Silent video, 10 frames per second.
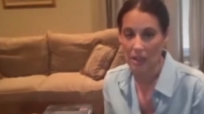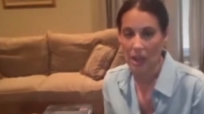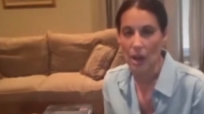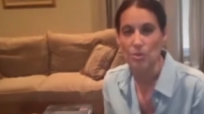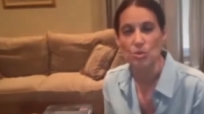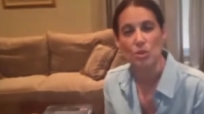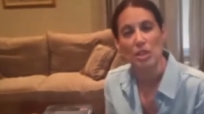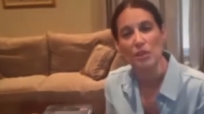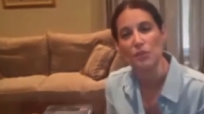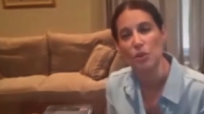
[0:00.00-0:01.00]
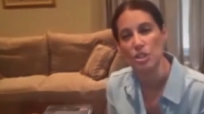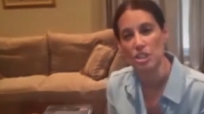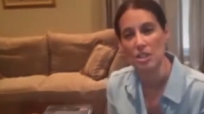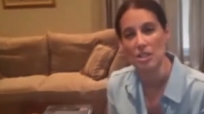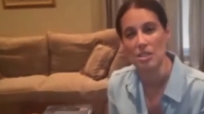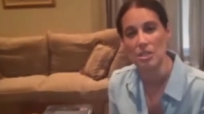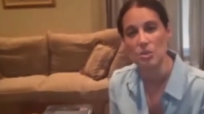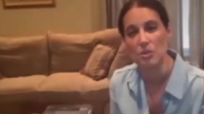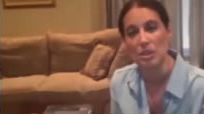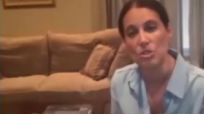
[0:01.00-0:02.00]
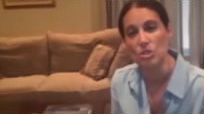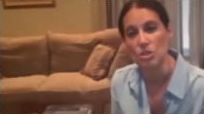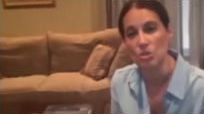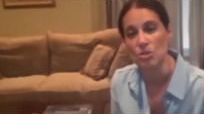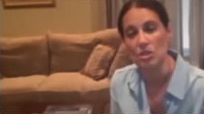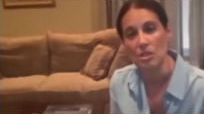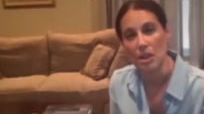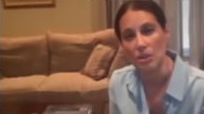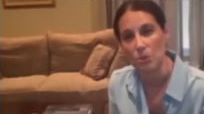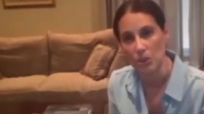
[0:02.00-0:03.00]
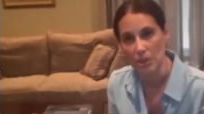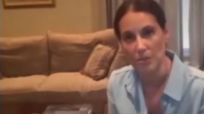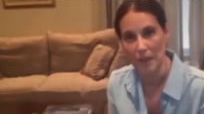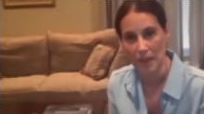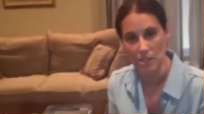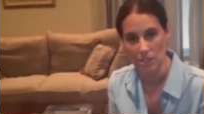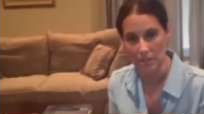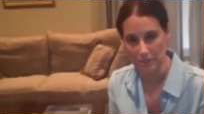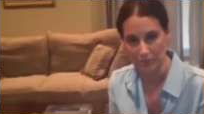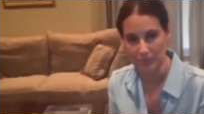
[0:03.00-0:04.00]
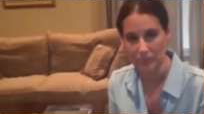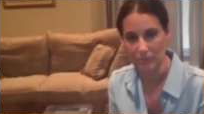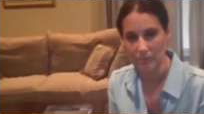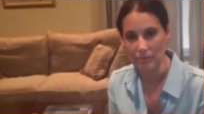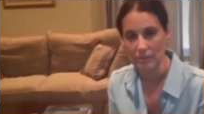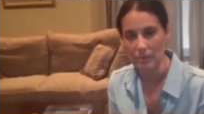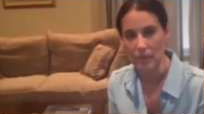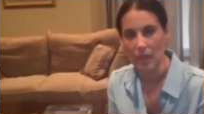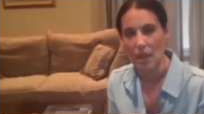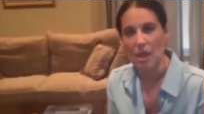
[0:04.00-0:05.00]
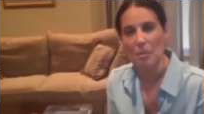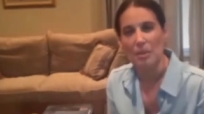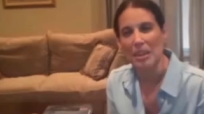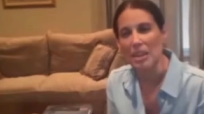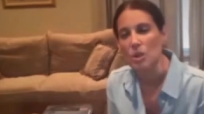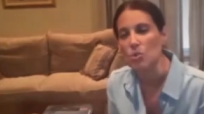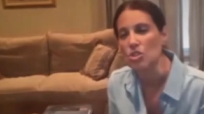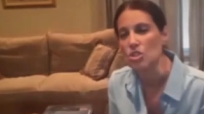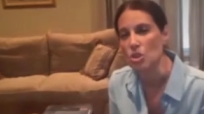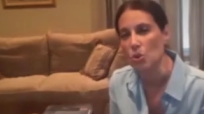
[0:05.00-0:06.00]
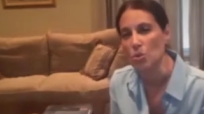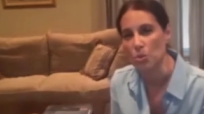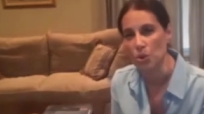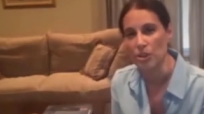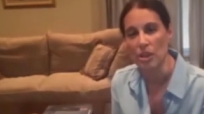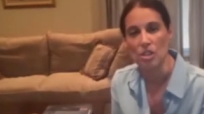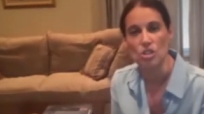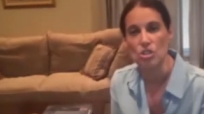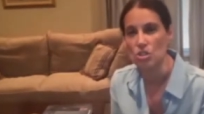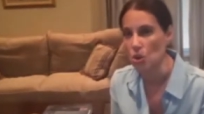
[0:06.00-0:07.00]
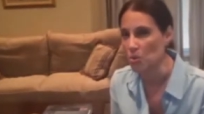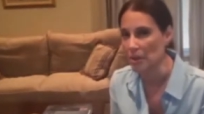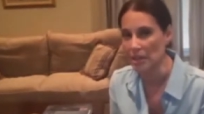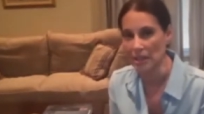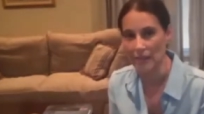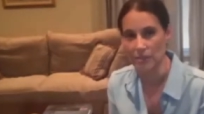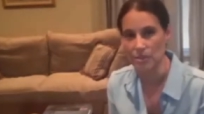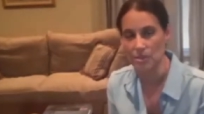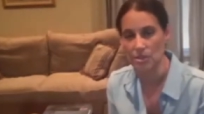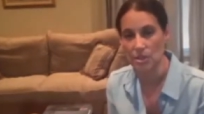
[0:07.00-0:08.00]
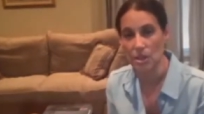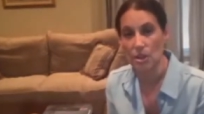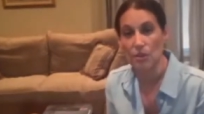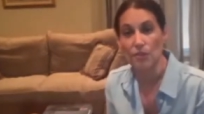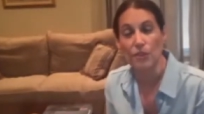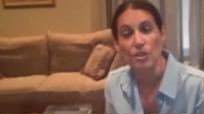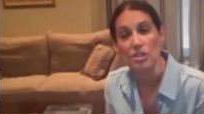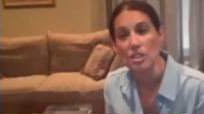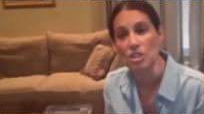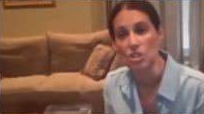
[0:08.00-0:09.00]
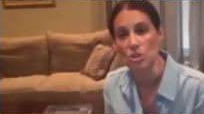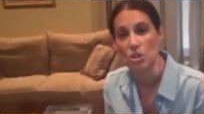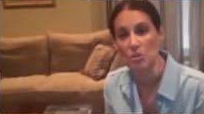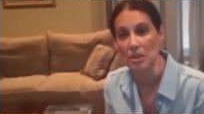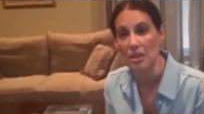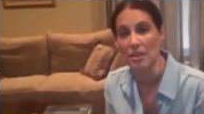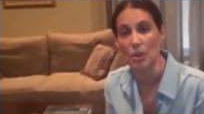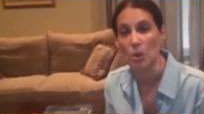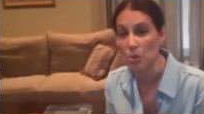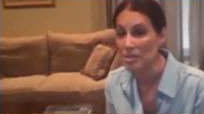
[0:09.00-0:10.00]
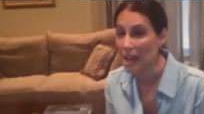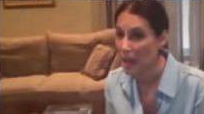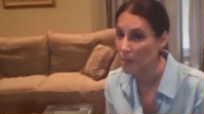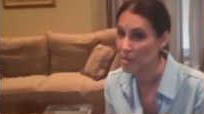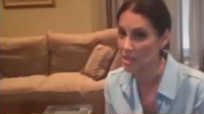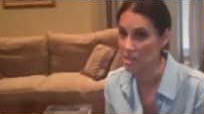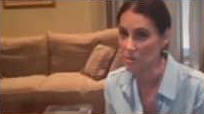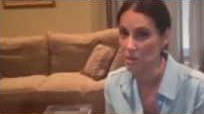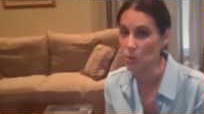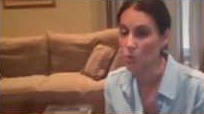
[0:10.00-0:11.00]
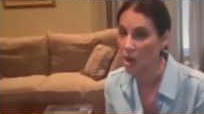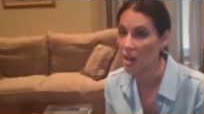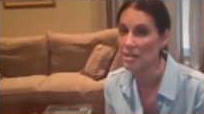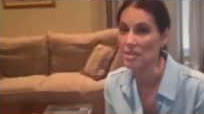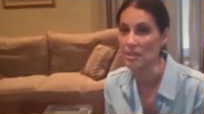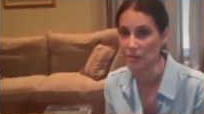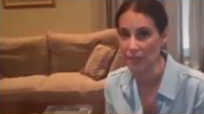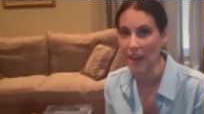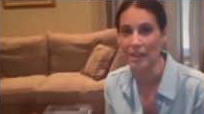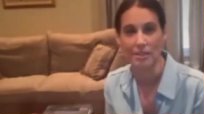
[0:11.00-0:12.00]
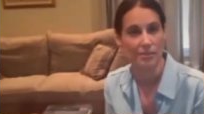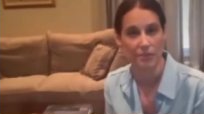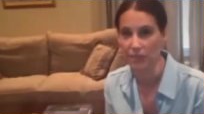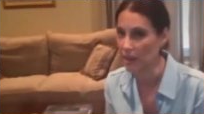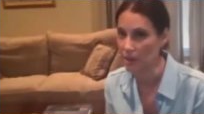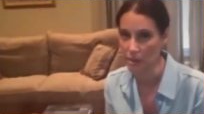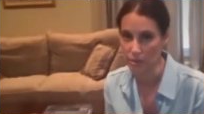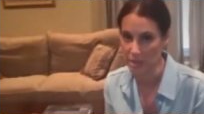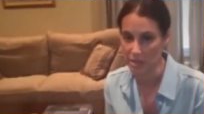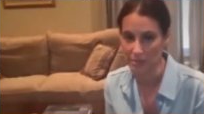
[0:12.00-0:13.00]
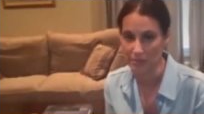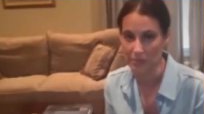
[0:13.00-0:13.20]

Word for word: I was really fortunate to be introduced to Dr. William Padula. Meeting him was so important on so many levels. First, he assured me that what was happening to me was, in fact, very real.